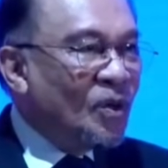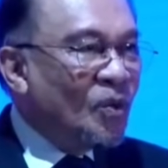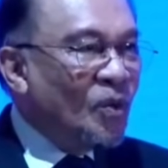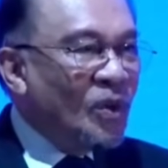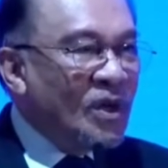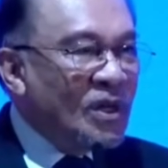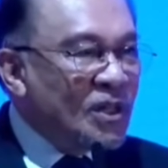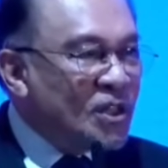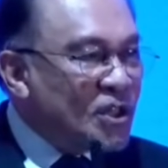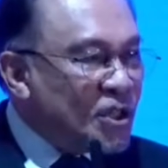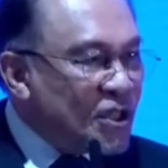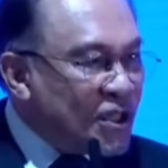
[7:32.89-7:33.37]

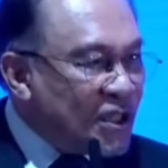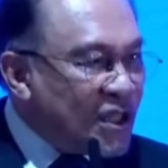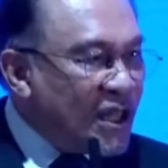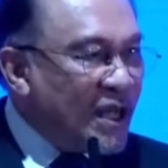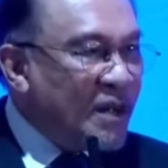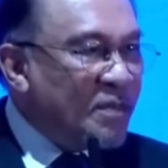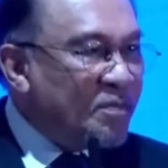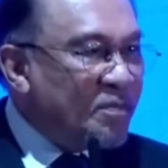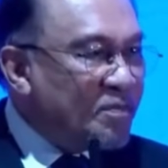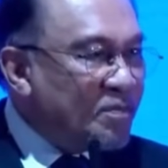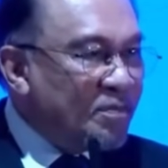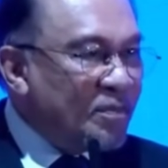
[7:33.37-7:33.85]
will
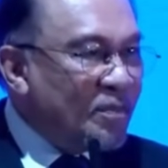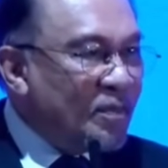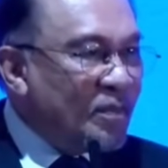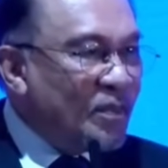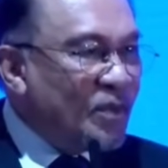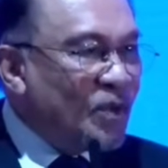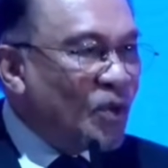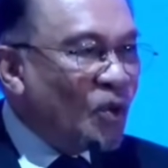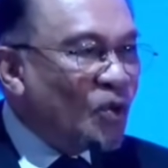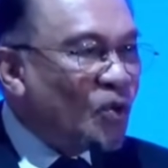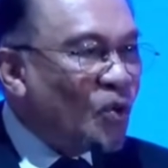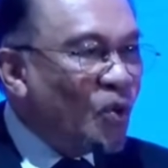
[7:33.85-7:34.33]
shape
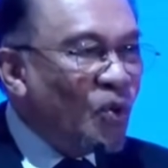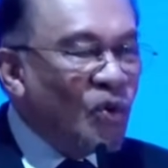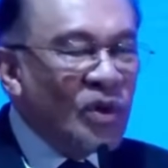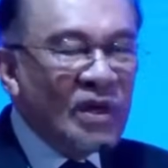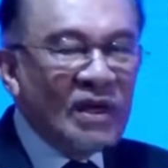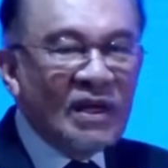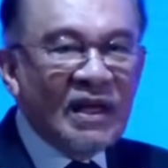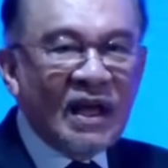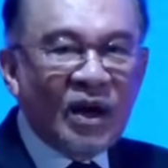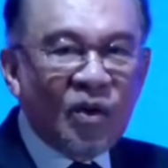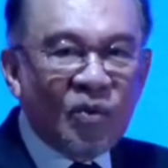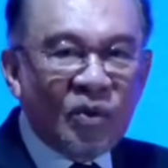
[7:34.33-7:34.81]
not
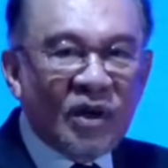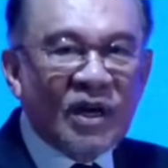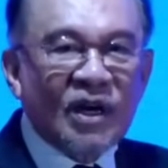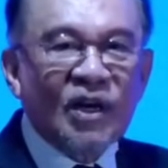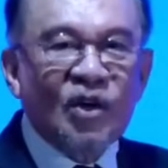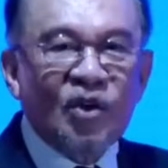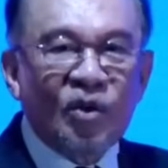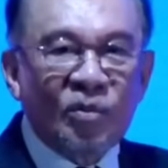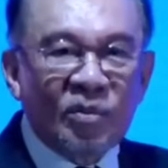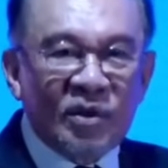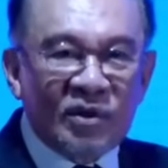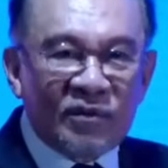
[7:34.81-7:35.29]
only our
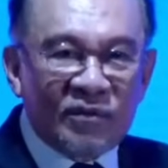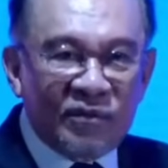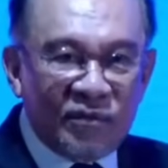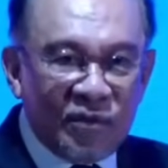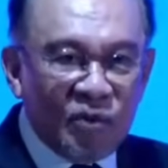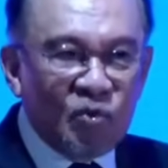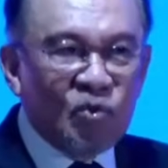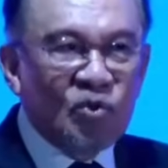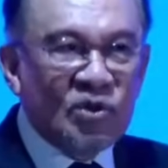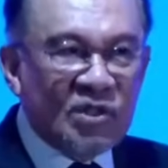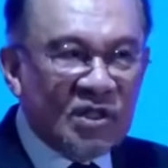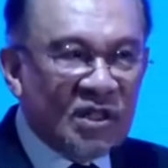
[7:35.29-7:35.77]
economic
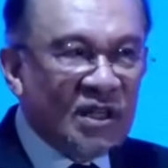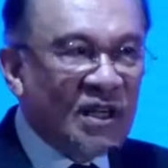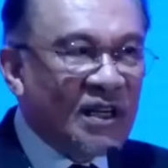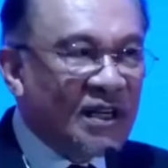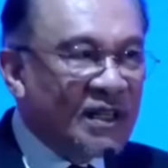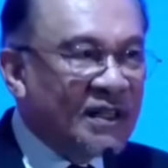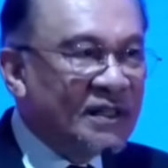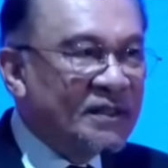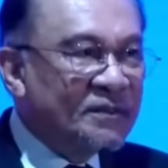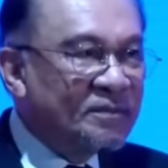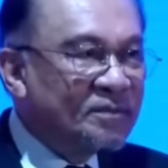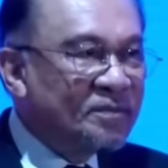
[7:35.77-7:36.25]

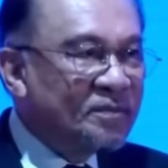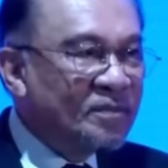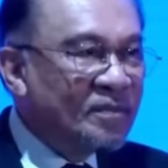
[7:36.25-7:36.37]
future,